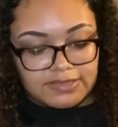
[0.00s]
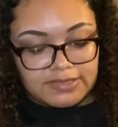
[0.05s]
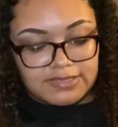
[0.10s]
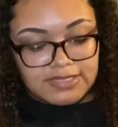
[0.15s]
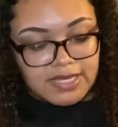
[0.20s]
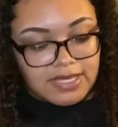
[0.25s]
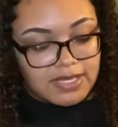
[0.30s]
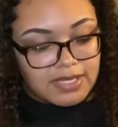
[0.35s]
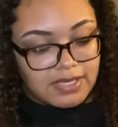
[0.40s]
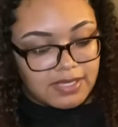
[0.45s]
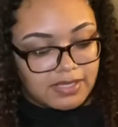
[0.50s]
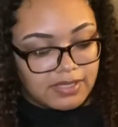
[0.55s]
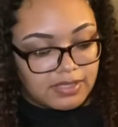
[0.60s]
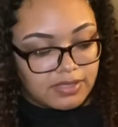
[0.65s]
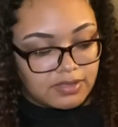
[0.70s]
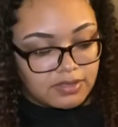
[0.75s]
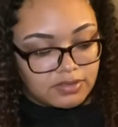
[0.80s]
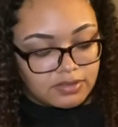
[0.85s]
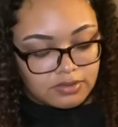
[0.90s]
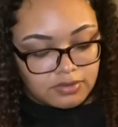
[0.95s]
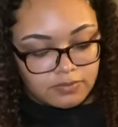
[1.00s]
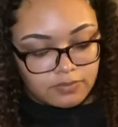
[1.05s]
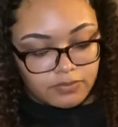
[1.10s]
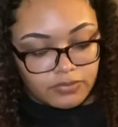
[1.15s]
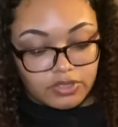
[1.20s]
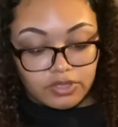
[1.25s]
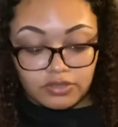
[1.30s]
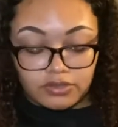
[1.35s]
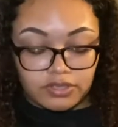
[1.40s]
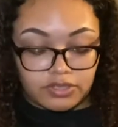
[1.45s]
dye
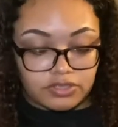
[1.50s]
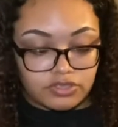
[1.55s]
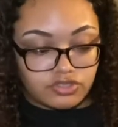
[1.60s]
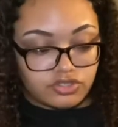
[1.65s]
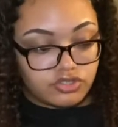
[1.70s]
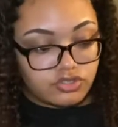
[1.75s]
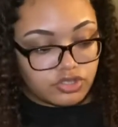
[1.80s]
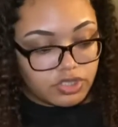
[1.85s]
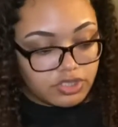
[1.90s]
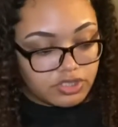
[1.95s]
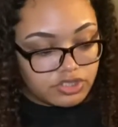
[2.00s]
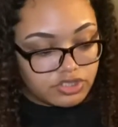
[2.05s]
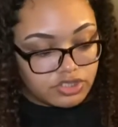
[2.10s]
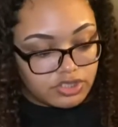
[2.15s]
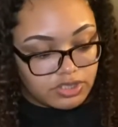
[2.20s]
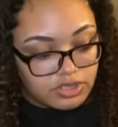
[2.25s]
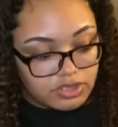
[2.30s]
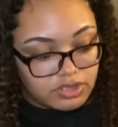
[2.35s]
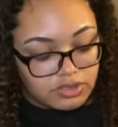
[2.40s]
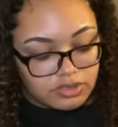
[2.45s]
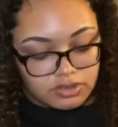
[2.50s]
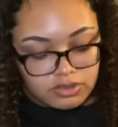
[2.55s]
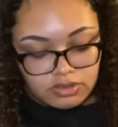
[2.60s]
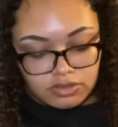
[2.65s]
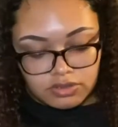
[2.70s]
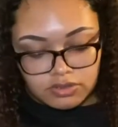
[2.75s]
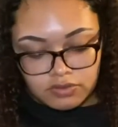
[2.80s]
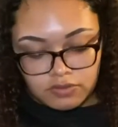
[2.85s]
per the instructions.